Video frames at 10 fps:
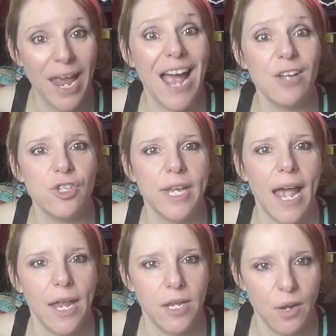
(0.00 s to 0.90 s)
I actually
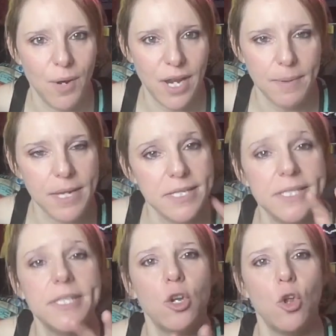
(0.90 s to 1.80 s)
had no idea, because
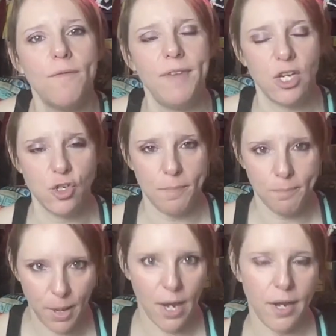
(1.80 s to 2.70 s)
this is a nonfiction
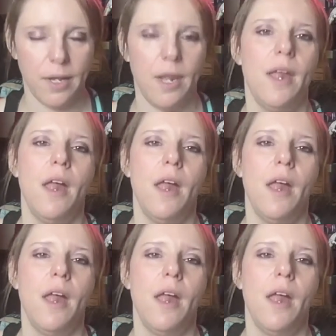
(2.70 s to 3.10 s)
book.